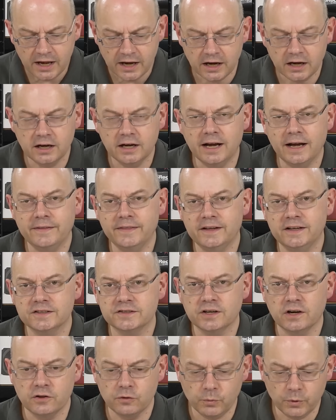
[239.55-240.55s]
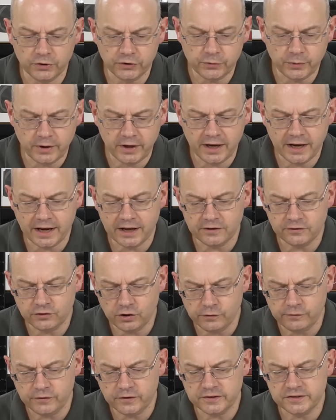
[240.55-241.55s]
uh, and then it's either one twenty-eight,
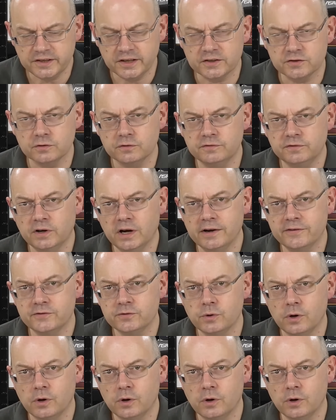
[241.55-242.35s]
two fifty-six or five